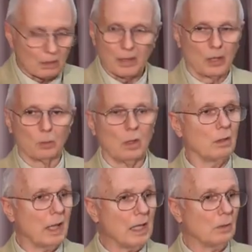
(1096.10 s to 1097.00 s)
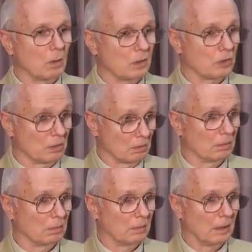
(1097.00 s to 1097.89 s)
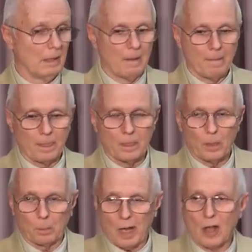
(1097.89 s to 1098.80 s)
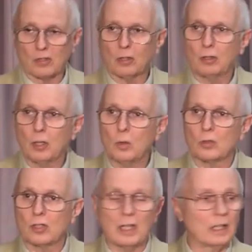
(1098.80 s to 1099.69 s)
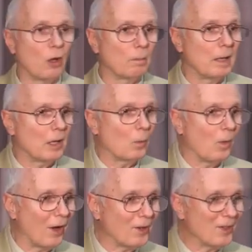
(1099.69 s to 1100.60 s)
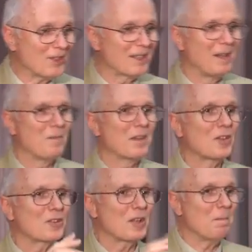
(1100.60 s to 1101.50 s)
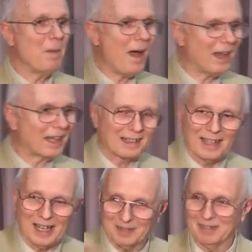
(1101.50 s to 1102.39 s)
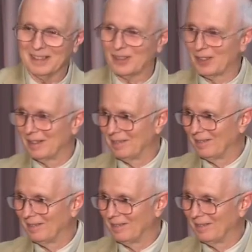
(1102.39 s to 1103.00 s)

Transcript: Literal language. The prostitute sitting on many waters, symbolic language.